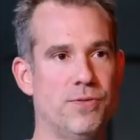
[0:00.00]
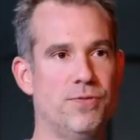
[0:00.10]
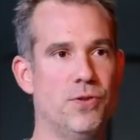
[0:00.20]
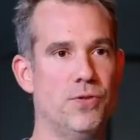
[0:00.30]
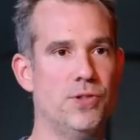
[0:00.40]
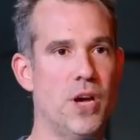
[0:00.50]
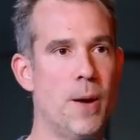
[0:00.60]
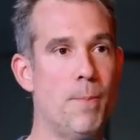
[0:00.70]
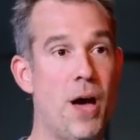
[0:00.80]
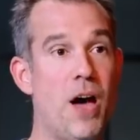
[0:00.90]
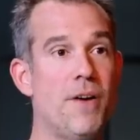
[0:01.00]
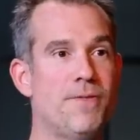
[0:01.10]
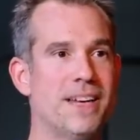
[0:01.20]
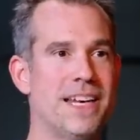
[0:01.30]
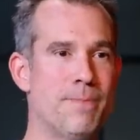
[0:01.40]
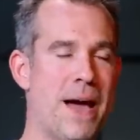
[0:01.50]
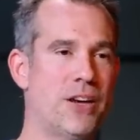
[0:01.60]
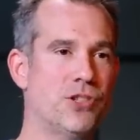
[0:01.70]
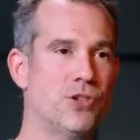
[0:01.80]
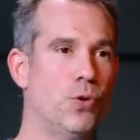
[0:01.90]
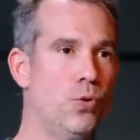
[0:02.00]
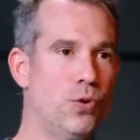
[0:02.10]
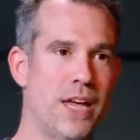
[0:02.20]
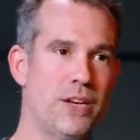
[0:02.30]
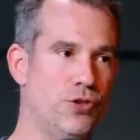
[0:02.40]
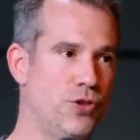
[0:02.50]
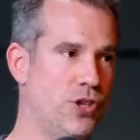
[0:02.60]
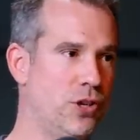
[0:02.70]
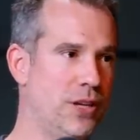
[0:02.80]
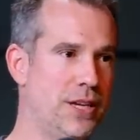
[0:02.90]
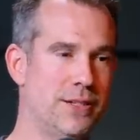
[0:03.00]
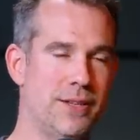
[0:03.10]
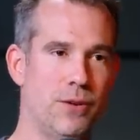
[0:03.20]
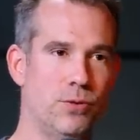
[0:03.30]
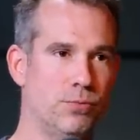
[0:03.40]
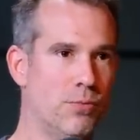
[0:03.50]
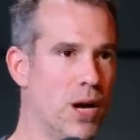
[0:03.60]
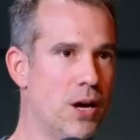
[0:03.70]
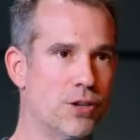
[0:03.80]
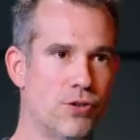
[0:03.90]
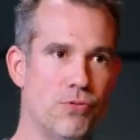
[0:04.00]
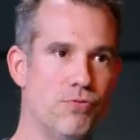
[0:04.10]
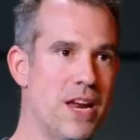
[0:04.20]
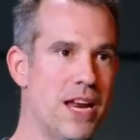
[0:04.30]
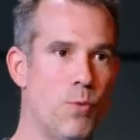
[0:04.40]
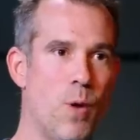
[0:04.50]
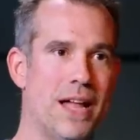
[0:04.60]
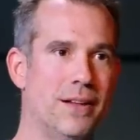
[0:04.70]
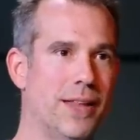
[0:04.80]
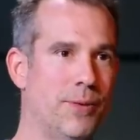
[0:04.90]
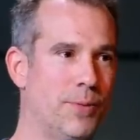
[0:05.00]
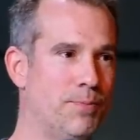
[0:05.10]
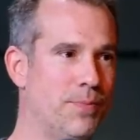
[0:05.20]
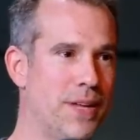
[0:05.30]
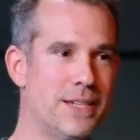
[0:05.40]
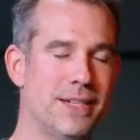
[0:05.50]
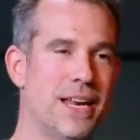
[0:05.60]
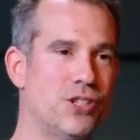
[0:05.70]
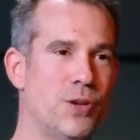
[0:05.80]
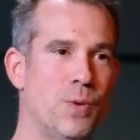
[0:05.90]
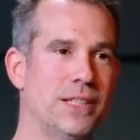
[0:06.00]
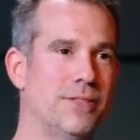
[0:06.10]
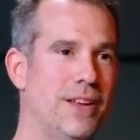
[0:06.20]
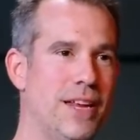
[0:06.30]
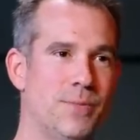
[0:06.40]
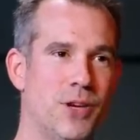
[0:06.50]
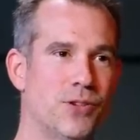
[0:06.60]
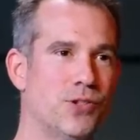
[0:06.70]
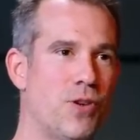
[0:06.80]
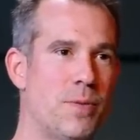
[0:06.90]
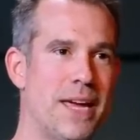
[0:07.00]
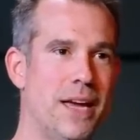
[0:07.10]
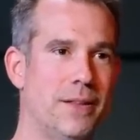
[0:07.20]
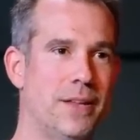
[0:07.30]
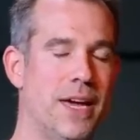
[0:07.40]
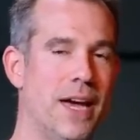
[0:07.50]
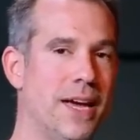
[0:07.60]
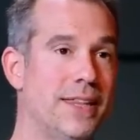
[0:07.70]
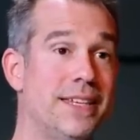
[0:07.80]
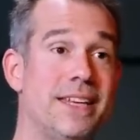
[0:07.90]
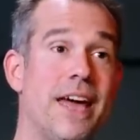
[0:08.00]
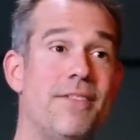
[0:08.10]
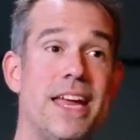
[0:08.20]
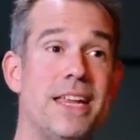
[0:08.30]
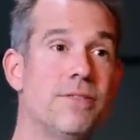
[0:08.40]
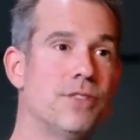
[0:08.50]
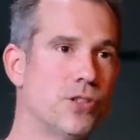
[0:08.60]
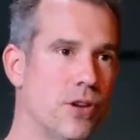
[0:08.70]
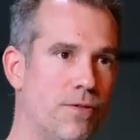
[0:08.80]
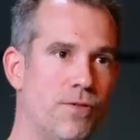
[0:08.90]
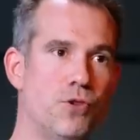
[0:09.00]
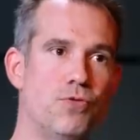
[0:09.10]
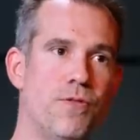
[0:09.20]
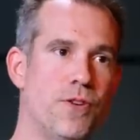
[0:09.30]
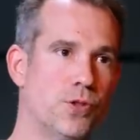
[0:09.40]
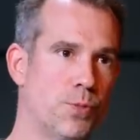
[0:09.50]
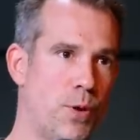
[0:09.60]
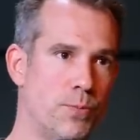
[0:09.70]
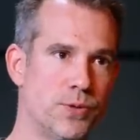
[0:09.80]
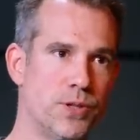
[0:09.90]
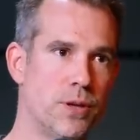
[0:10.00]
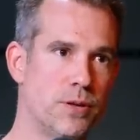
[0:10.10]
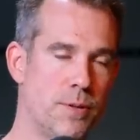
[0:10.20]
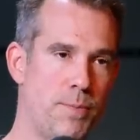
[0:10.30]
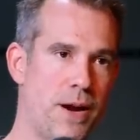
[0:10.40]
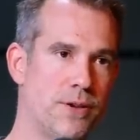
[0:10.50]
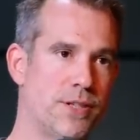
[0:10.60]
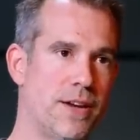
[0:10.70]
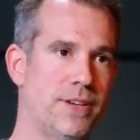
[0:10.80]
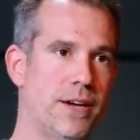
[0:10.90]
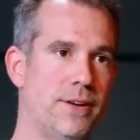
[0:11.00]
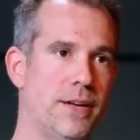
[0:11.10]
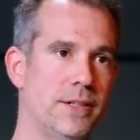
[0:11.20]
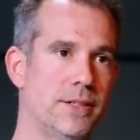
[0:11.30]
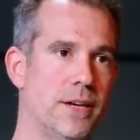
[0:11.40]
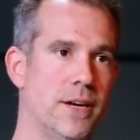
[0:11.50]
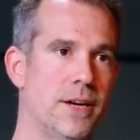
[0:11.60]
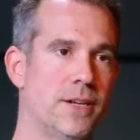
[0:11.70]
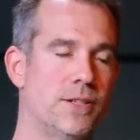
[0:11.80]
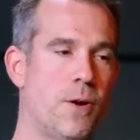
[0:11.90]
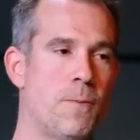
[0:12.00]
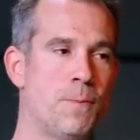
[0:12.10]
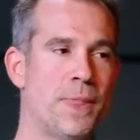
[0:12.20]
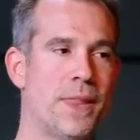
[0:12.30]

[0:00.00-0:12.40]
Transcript: of foods perfectly matched all their nutritional needs. They all grew really well. They were intellectually well-developed, they're extremely healthy, and they didn't have any of the sort of food refusal problems that parents have nowadays. So,